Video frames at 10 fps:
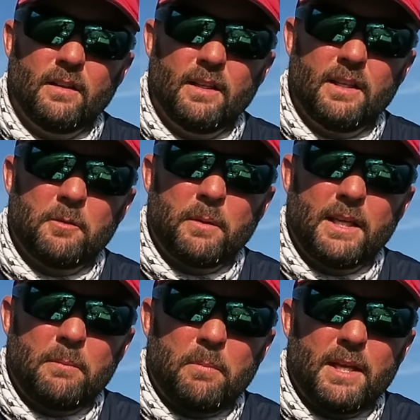Little
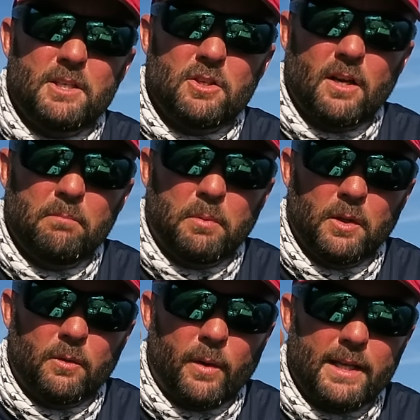bitty pinch on
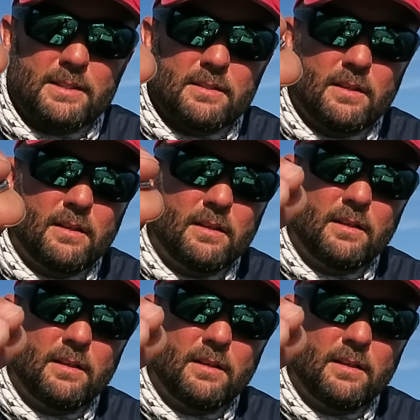bullet weights.